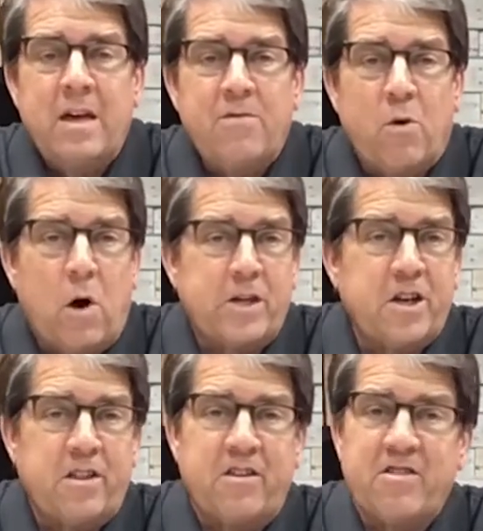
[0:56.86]
If you're
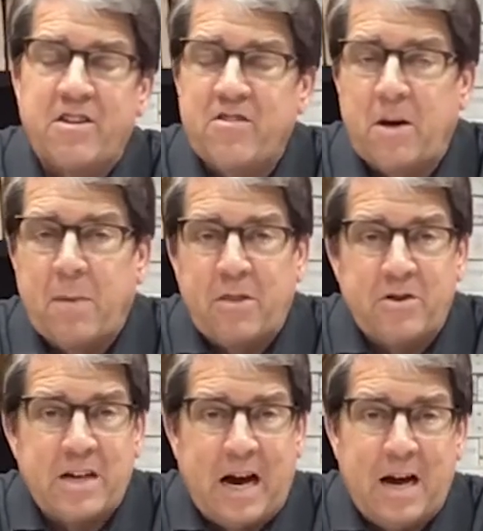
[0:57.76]
watching this at some
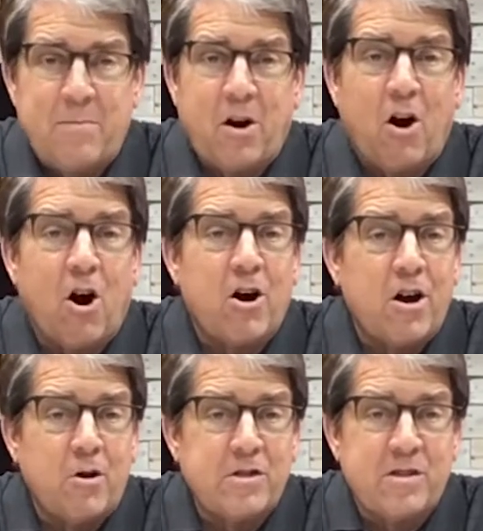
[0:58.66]
other time, there are
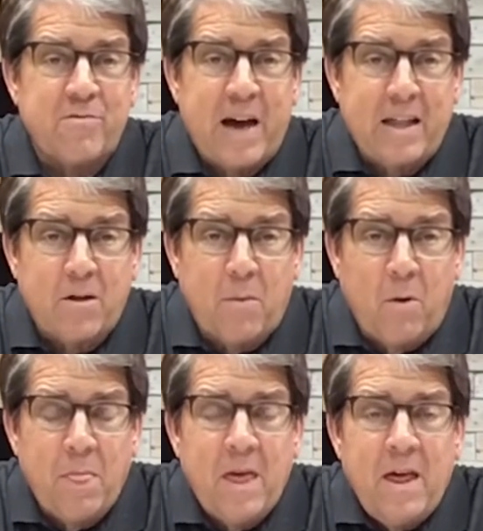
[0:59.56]
notes
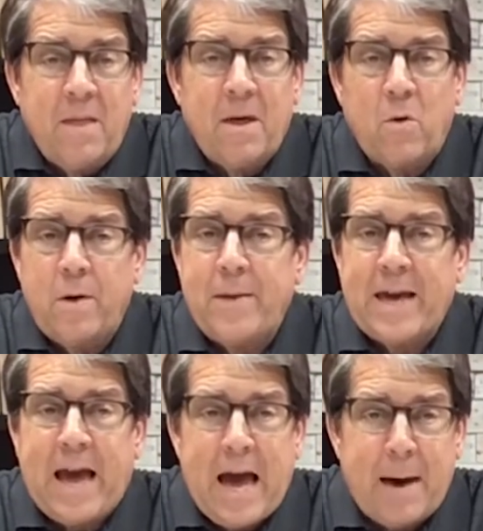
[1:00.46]
available that we'd be
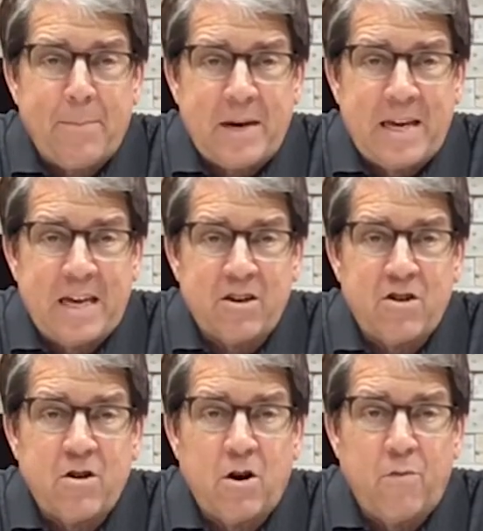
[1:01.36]
happy to
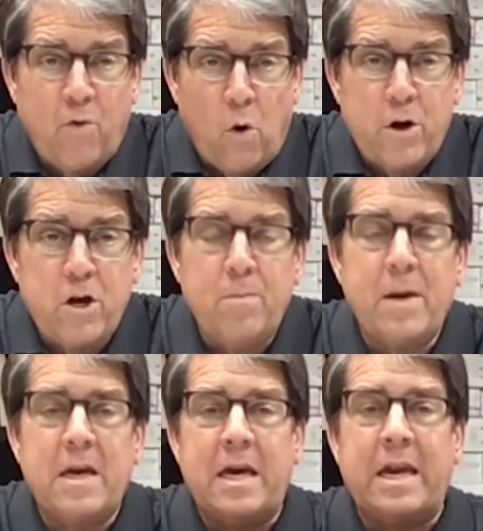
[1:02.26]
get for you
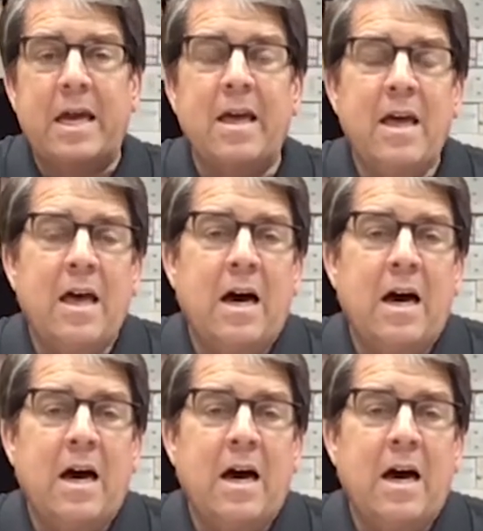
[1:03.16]
beginning